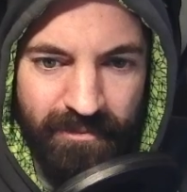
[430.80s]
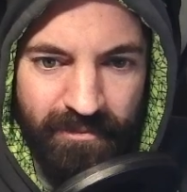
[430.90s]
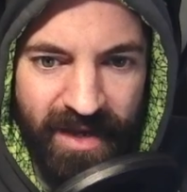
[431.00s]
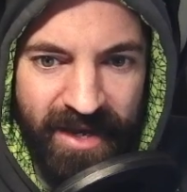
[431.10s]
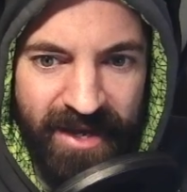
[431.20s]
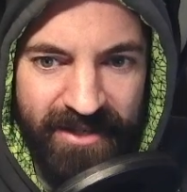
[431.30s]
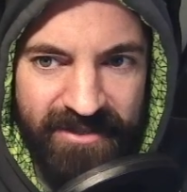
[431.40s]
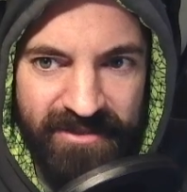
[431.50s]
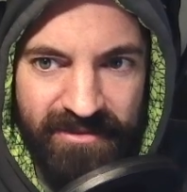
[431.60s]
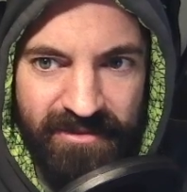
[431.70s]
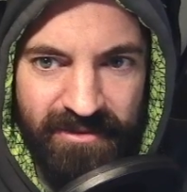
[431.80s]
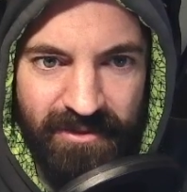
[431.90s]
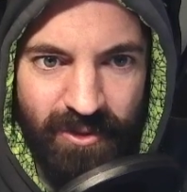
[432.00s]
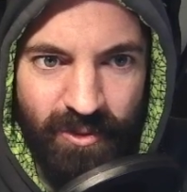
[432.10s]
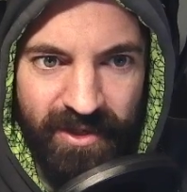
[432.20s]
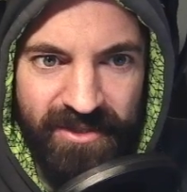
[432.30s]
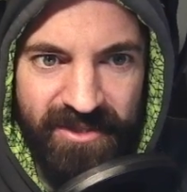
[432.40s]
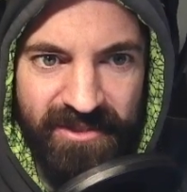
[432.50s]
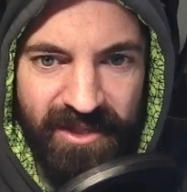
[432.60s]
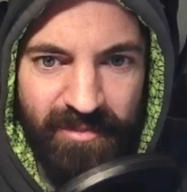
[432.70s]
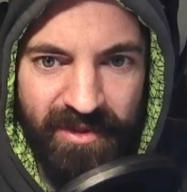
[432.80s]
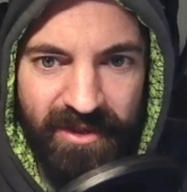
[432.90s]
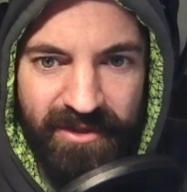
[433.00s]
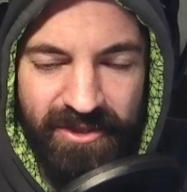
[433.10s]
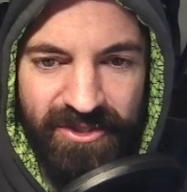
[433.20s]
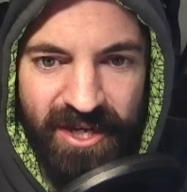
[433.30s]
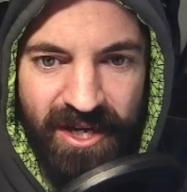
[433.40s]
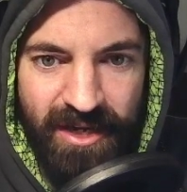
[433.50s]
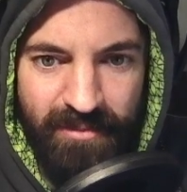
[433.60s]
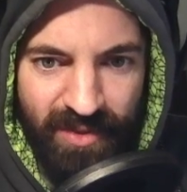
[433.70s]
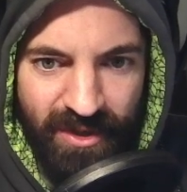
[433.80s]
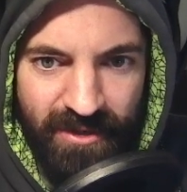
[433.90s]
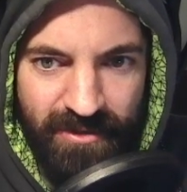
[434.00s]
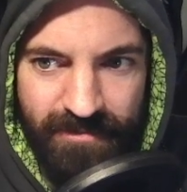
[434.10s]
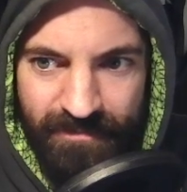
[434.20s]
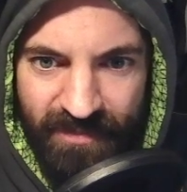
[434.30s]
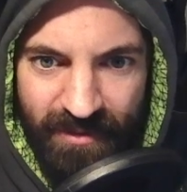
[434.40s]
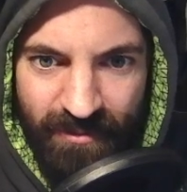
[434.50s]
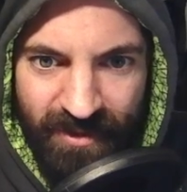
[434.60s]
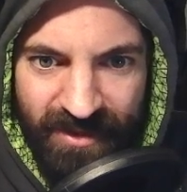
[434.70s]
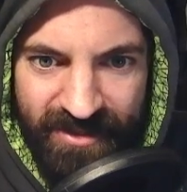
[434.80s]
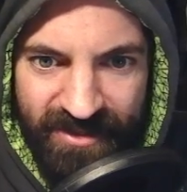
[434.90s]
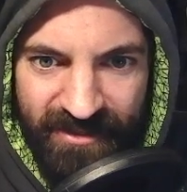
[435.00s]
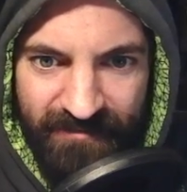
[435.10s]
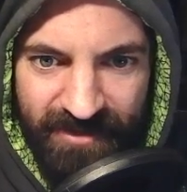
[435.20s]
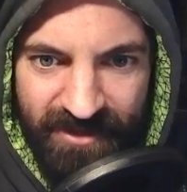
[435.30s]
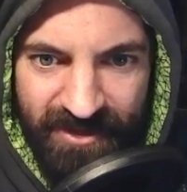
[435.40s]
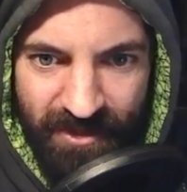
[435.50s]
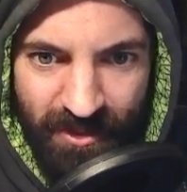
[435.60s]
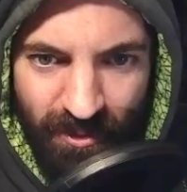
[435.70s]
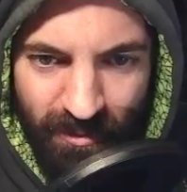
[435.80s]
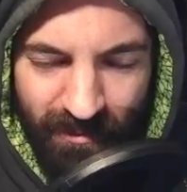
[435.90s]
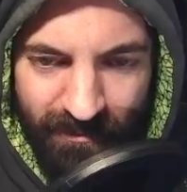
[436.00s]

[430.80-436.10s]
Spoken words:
Max, quit sleeping on the job, bro. We got stuff to do.